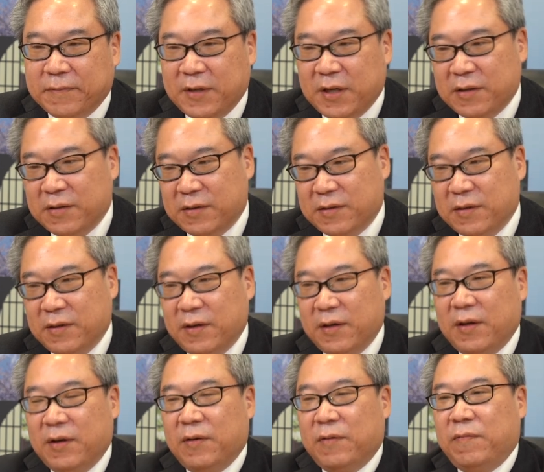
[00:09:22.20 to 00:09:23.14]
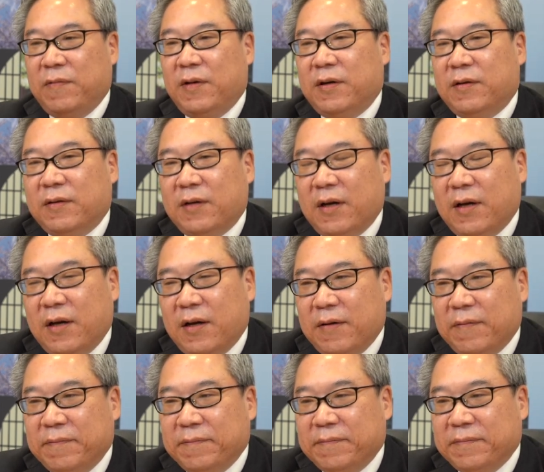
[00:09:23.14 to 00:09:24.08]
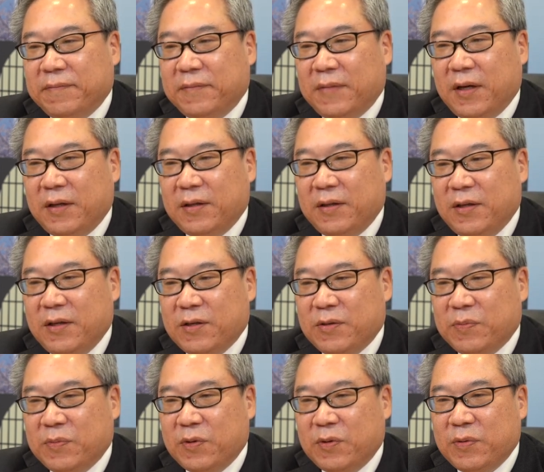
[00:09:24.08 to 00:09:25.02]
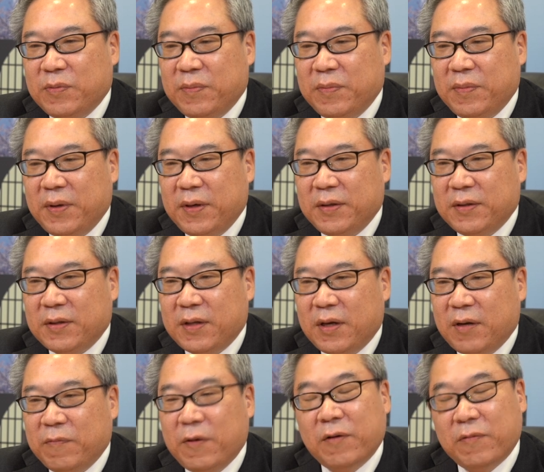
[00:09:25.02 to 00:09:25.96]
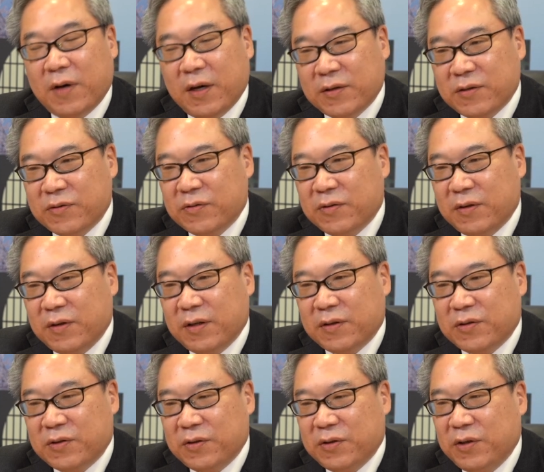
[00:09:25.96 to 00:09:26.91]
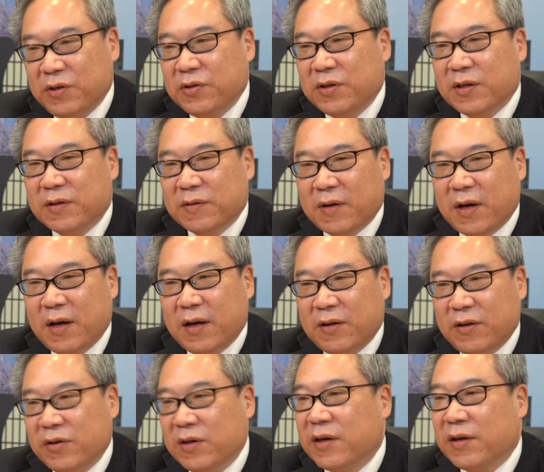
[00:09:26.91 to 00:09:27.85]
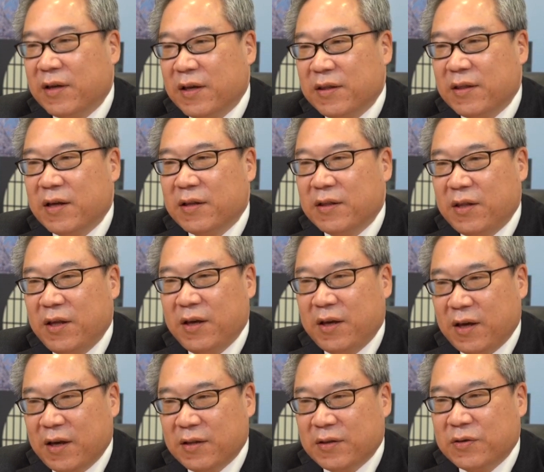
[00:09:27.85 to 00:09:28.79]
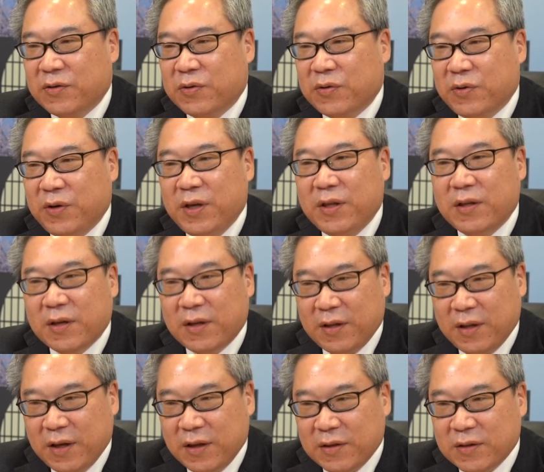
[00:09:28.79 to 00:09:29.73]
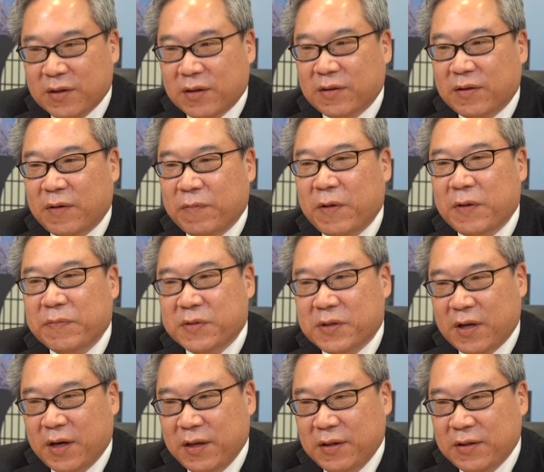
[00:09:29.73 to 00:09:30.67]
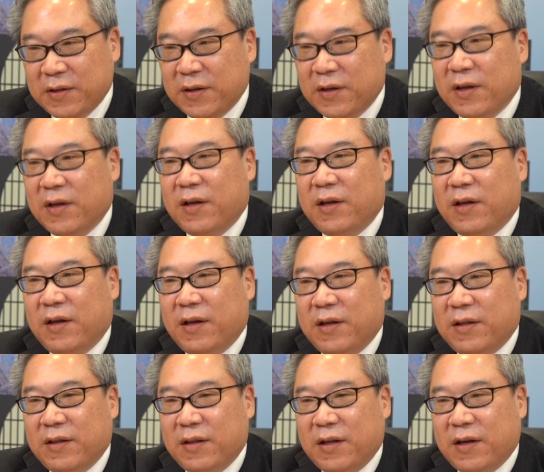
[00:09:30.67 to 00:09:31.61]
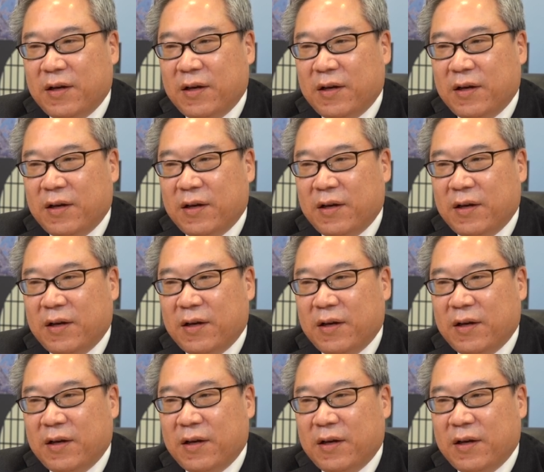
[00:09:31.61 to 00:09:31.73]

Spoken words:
Yes. Well, at this moment, actually, you can get the ticket through internet and the website, and